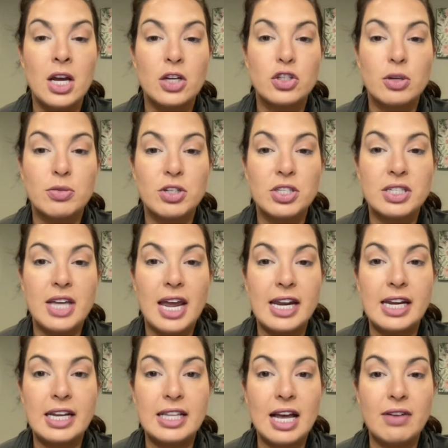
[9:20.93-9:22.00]
So I'm just
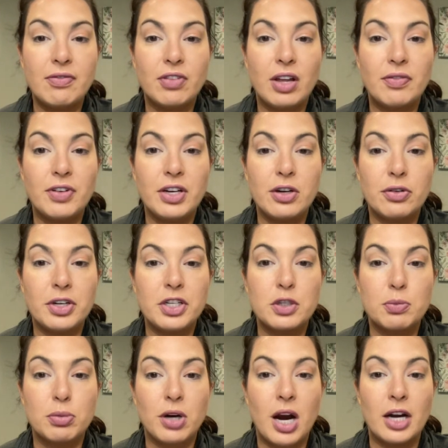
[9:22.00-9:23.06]
taking that Fluffy
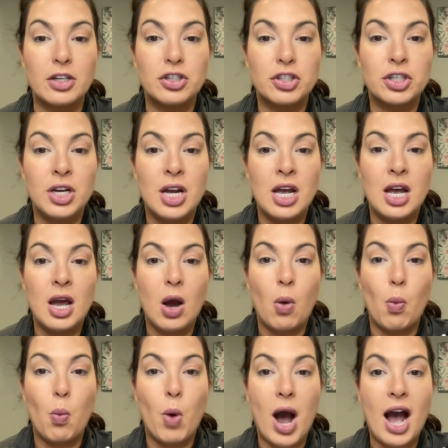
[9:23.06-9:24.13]
Crease Brush
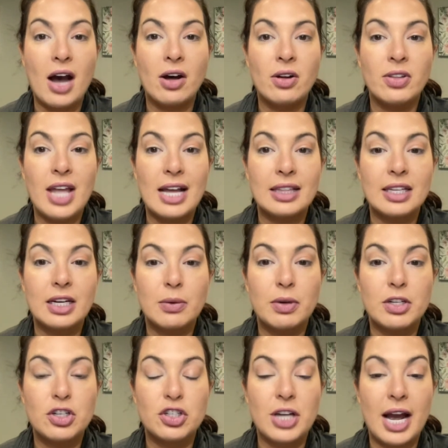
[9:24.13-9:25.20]
while that
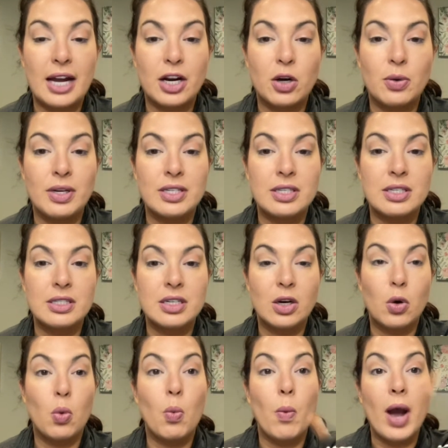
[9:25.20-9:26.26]
liquid shadow is
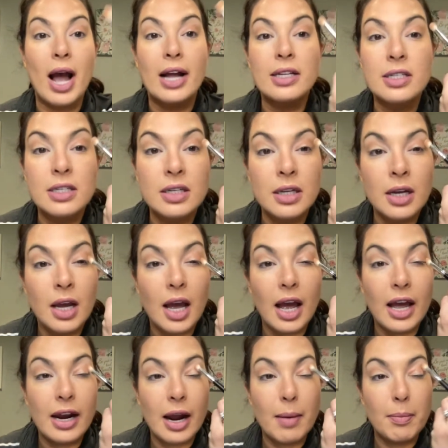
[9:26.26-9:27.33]
still wet,
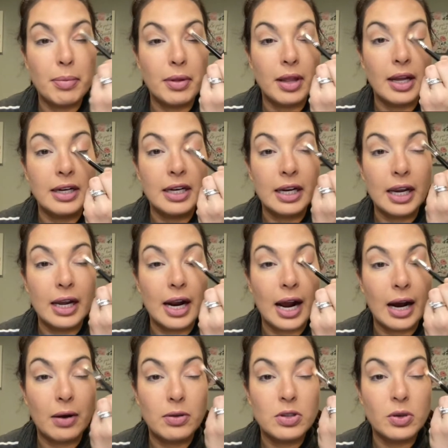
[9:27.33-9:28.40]
and I'm blending it
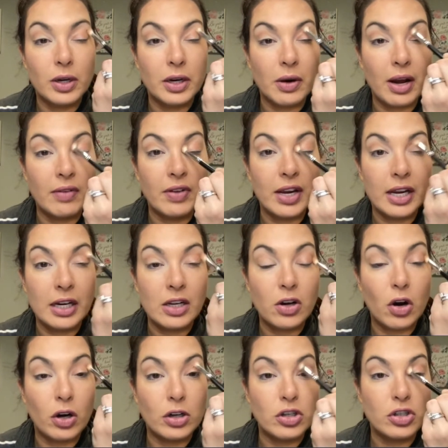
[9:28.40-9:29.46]
out so I don't have any
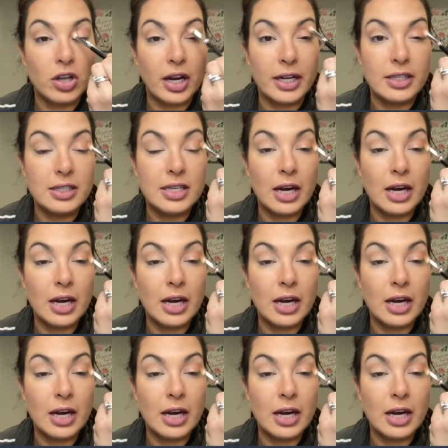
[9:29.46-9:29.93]
harsh lines.